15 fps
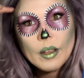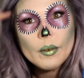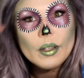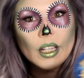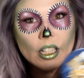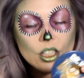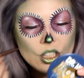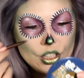
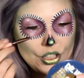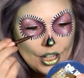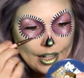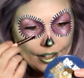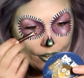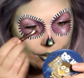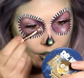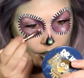I'm gonna just
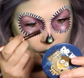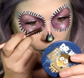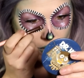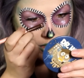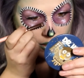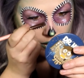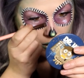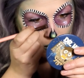shade out the nose
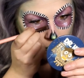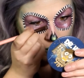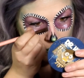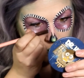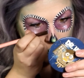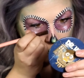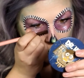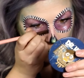a little bit
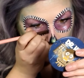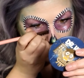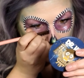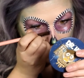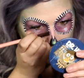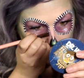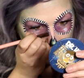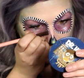
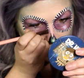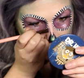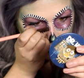more.